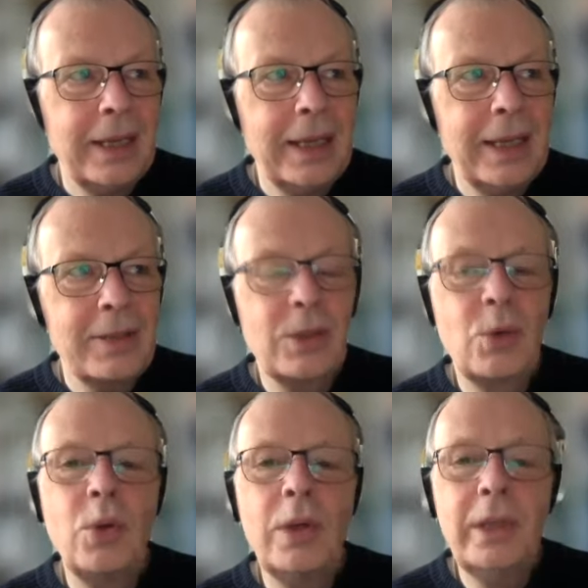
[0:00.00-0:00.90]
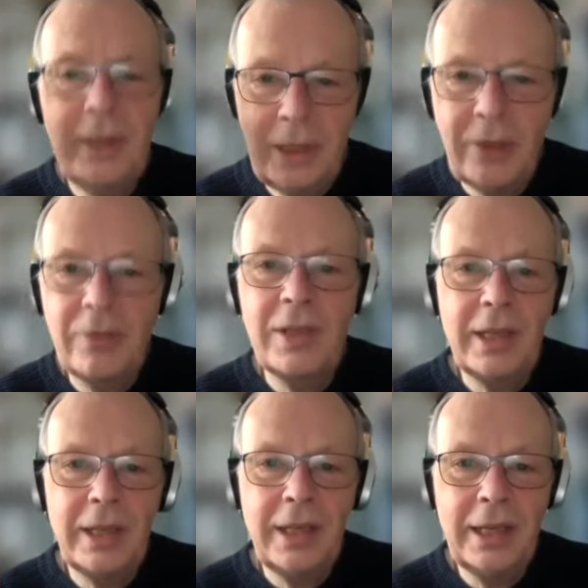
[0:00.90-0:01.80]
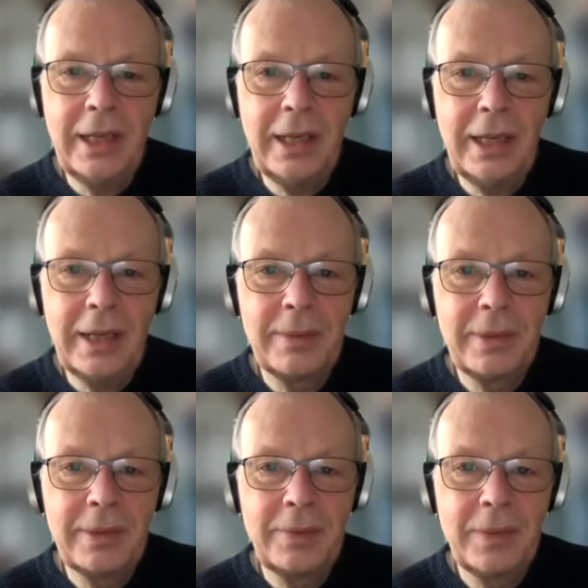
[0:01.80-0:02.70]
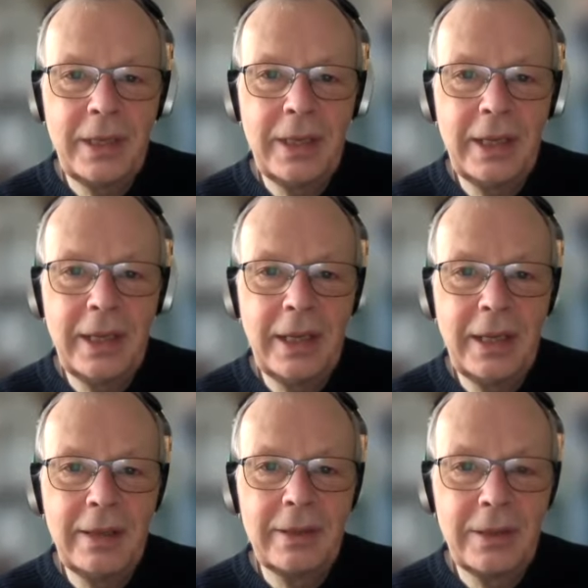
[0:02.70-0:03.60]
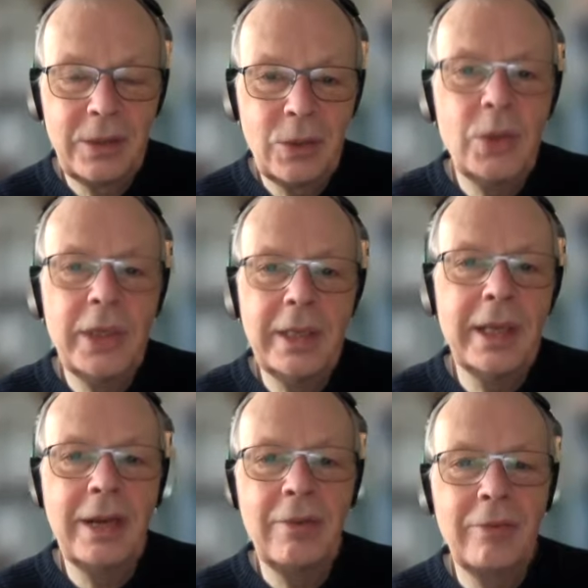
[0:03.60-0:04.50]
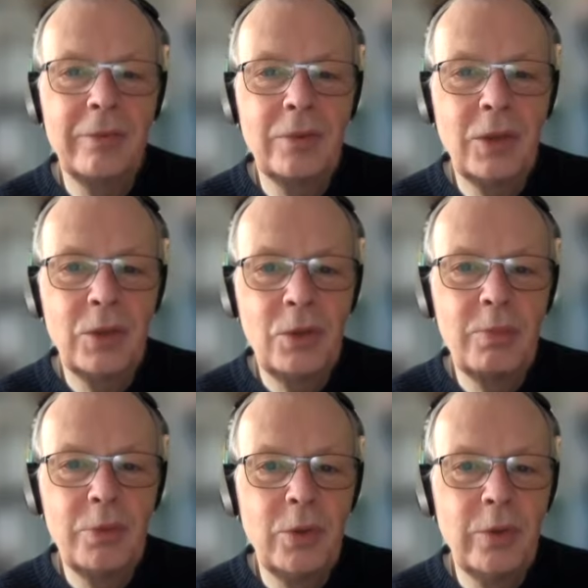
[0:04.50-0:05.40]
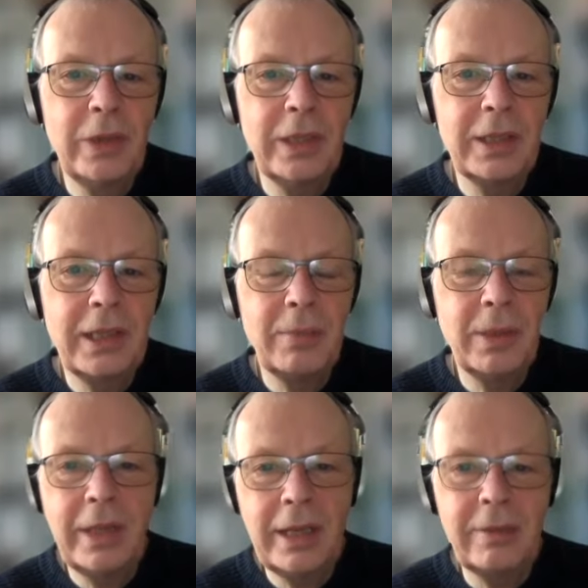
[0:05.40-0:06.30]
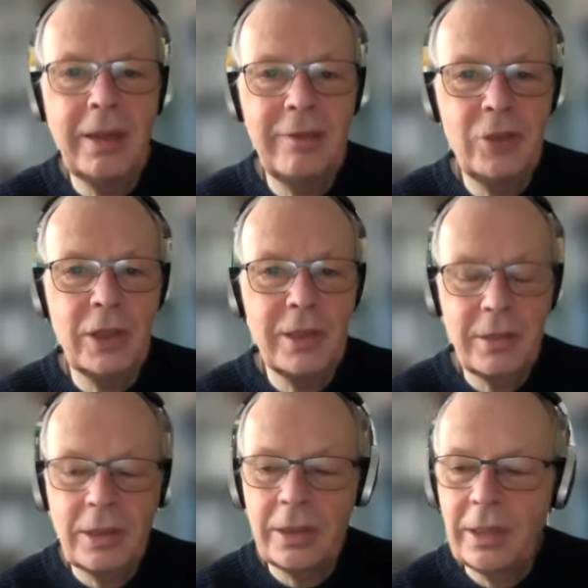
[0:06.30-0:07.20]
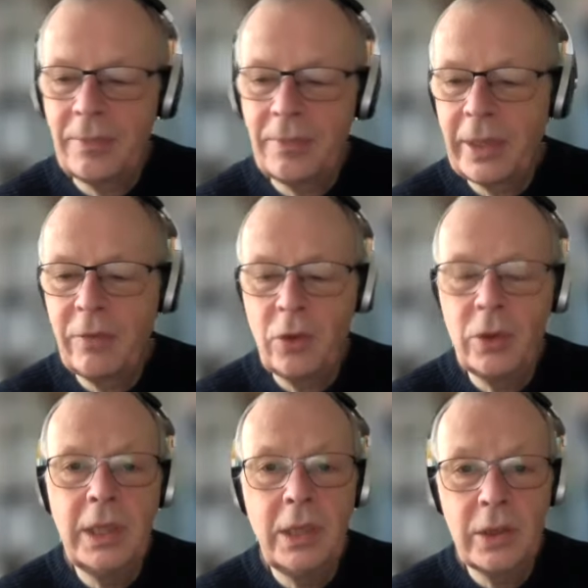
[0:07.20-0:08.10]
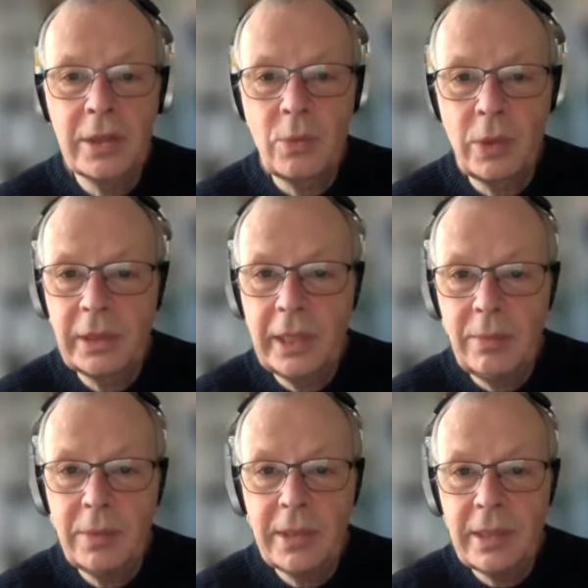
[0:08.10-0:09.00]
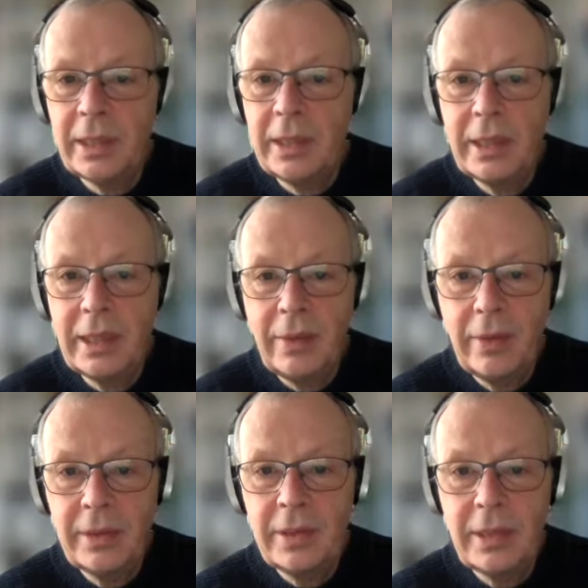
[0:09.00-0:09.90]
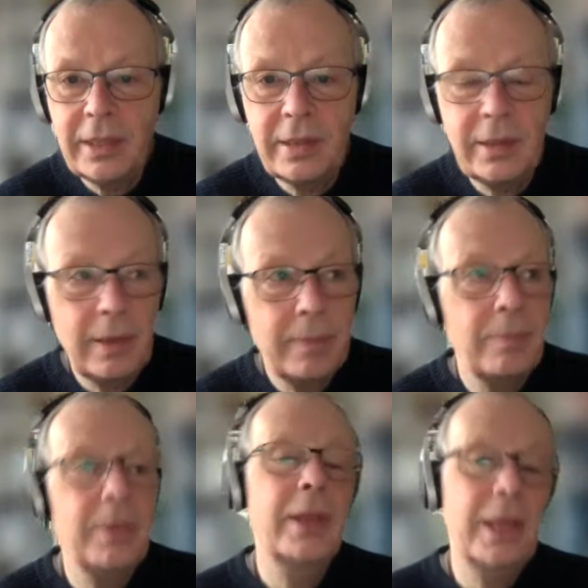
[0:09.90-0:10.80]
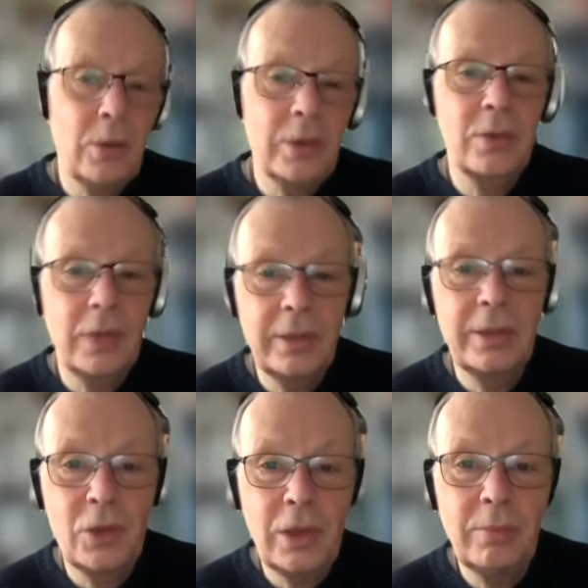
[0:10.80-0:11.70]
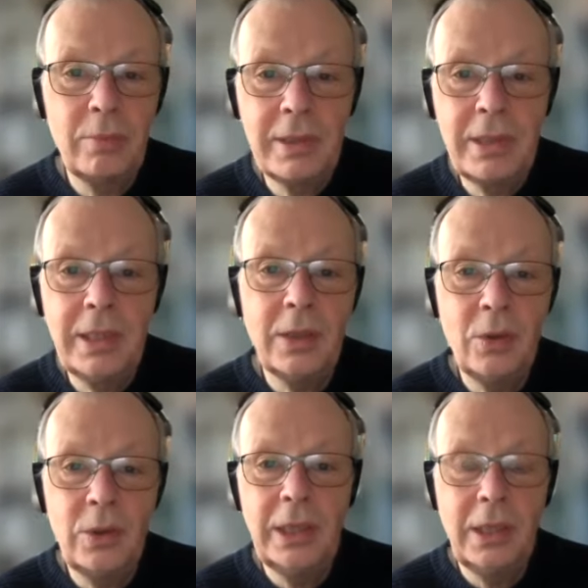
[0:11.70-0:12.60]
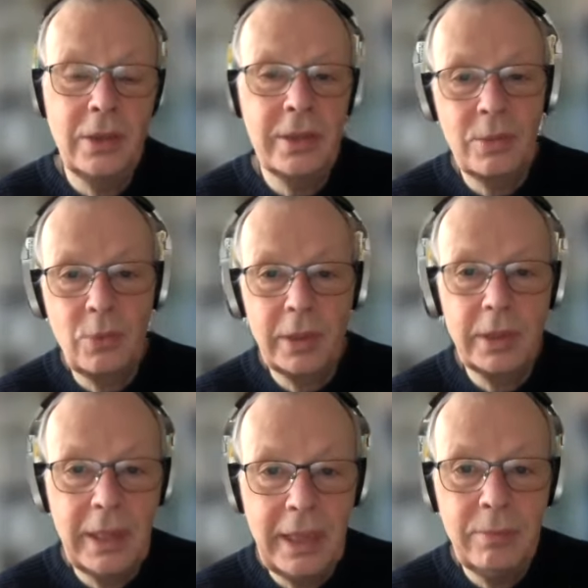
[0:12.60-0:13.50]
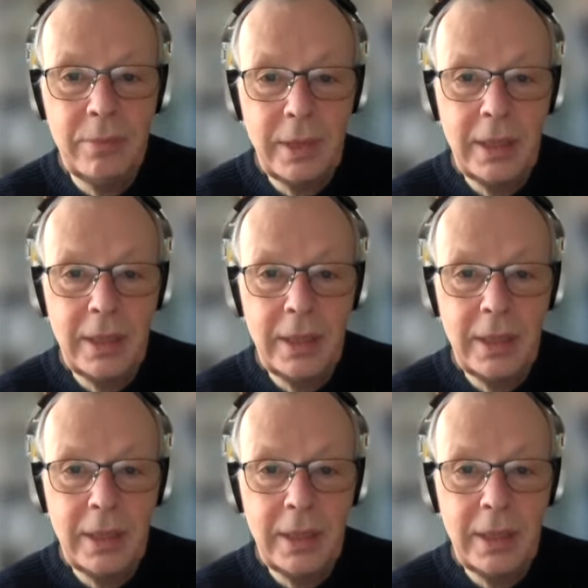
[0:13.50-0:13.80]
Is the quality of Serie A good enough to prove it? I mean, they've only lost 1 game in Serie A this season, but they also in the Champions League only lost 1 game